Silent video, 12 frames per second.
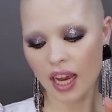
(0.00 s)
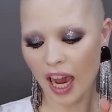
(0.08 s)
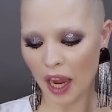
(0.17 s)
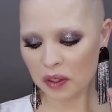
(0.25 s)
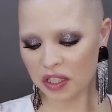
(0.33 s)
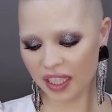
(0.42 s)

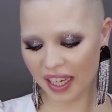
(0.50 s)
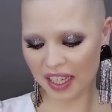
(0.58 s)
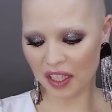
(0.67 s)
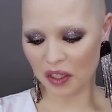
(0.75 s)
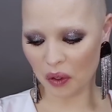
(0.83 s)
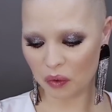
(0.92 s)
How to get
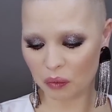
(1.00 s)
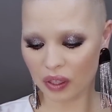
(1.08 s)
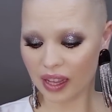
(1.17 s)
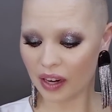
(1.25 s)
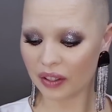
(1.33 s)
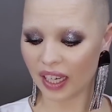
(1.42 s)
it on
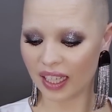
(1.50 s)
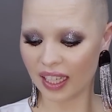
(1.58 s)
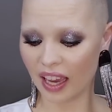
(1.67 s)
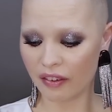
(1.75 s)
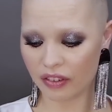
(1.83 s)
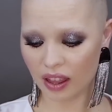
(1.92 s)
without
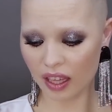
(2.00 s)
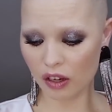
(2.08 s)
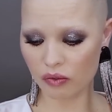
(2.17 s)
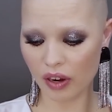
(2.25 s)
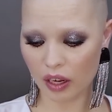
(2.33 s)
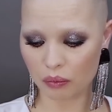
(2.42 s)
getting everything
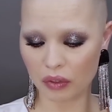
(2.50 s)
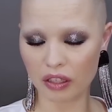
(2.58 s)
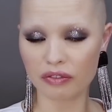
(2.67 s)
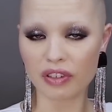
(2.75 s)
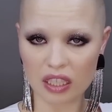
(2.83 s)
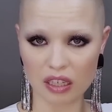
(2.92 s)
around me
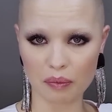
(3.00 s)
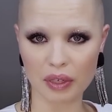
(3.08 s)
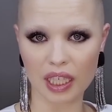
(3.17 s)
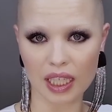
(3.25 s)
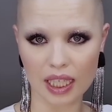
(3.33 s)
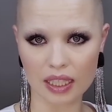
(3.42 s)
up
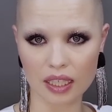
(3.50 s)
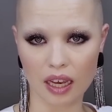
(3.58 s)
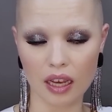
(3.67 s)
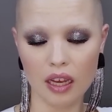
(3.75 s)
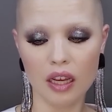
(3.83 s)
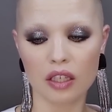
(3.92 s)
in
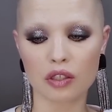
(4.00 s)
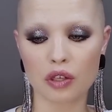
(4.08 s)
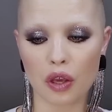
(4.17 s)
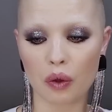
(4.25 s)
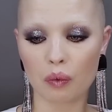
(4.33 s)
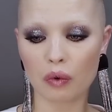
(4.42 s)
glitter.
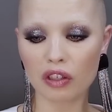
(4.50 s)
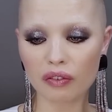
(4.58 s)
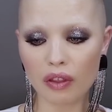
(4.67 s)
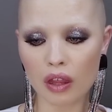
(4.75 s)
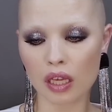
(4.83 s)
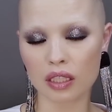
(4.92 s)
So one of
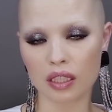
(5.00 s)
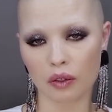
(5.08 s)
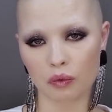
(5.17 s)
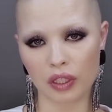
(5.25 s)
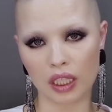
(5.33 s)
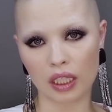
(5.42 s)
the things I
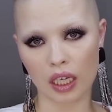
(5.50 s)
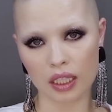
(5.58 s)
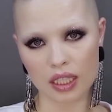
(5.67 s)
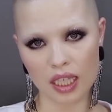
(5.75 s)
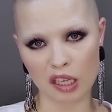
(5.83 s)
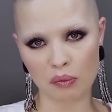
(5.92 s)
really like
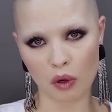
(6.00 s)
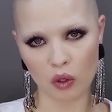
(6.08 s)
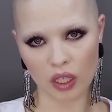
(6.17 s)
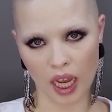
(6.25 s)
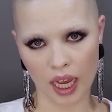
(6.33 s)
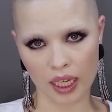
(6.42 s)
to keep
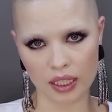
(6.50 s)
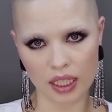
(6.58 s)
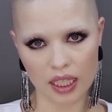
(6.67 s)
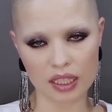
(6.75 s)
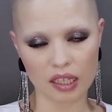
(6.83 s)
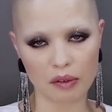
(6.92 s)
on hand
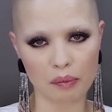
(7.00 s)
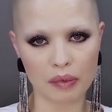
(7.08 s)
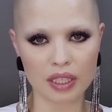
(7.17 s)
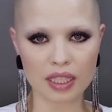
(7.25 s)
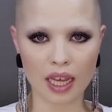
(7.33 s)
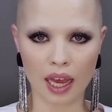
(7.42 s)
is a
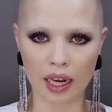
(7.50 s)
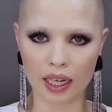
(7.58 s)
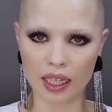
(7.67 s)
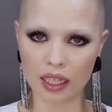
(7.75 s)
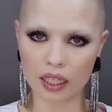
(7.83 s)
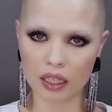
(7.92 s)

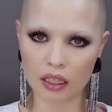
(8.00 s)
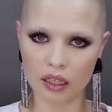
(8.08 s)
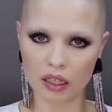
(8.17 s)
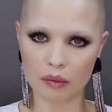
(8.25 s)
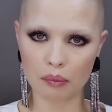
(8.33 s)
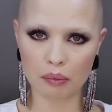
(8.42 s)
metallic
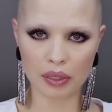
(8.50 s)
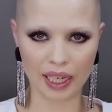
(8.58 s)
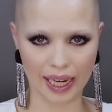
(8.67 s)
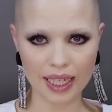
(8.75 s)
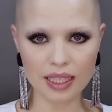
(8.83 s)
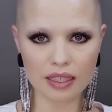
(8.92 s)

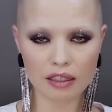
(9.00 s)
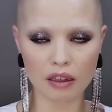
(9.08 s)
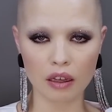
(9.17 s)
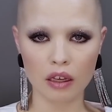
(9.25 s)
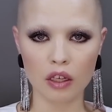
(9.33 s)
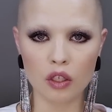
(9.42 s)
plate
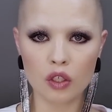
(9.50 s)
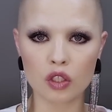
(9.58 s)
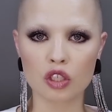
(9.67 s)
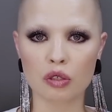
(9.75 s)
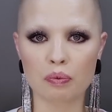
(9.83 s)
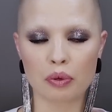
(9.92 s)

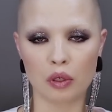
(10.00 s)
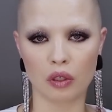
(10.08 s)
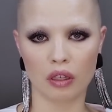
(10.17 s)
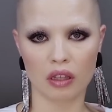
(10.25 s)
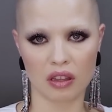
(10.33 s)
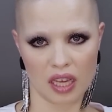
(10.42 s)
to
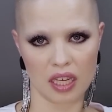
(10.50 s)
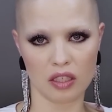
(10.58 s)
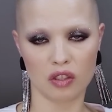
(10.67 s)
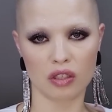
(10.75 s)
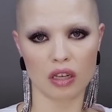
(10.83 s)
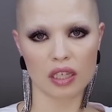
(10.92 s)
put
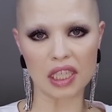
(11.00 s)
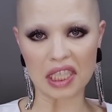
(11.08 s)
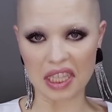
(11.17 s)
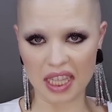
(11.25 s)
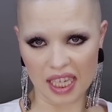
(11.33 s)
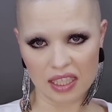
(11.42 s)
things
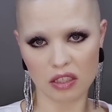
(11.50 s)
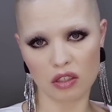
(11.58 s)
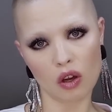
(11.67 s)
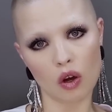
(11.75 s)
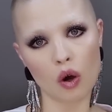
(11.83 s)
like this